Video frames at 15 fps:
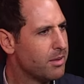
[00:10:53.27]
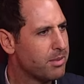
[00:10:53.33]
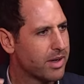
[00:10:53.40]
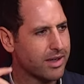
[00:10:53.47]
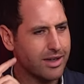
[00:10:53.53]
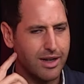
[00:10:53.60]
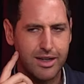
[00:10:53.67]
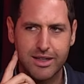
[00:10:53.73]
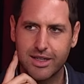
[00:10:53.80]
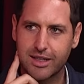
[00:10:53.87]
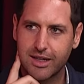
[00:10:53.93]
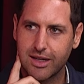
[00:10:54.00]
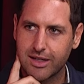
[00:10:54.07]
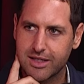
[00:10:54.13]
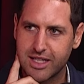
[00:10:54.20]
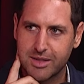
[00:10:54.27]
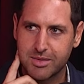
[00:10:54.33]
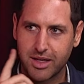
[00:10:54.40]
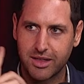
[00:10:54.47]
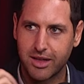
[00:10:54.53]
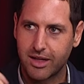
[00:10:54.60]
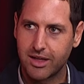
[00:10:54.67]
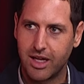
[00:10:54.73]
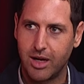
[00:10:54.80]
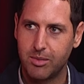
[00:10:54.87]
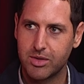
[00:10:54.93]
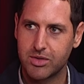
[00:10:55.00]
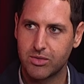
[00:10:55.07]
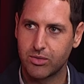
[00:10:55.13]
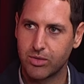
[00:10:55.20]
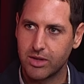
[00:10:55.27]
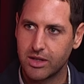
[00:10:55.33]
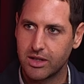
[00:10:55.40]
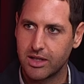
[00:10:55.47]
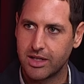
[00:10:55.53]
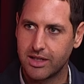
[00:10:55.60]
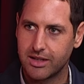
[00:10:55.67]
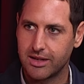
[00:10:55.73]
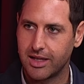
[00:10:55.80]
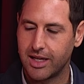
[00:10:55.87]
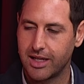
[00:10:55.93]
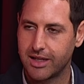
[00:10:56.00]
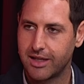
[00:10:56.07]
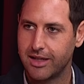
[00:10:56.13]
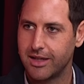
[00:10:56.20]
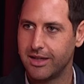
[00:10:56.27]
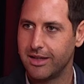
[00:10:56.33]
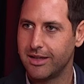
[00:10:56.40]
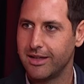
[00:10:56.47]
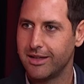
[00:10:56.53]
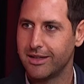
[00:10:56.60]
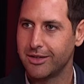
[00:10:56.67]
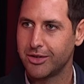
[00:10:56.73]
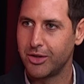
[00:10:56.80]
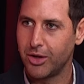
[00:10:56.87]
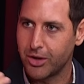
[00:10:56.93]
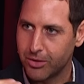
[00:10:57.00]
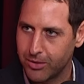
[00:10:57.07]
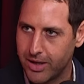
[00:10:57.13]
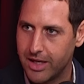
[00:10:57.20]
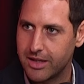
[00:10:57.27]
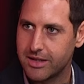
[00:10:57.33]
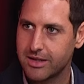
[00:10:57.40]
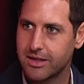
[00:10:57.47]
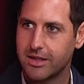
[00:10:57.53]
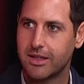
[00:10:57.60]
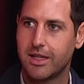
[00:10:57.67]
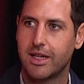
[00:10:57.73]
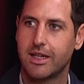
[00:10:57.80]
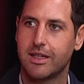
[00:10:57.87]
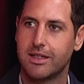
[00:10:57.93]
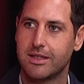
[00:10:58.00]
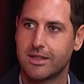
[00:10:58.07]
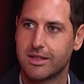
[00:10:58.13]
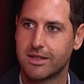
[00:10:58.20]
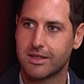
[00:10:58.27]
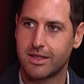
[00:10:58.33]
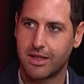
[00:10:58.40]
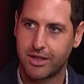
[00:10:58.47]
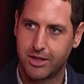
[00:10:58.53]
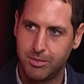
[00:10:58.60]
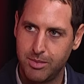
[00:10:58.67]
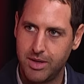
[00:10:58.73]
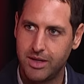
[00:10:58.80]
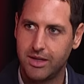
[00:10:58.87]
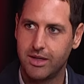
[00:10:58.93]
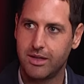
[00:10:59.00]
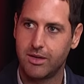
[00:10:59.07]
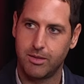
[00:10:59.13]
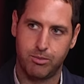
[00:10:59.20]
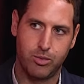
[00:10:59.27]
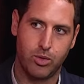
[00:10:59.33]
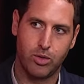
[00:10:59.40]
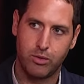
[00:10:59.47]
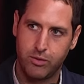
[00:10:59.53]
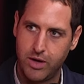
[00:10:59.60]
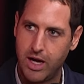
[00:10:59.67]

But it kind of it kind of seems like the club has really like got around it and he's just like committed, like brought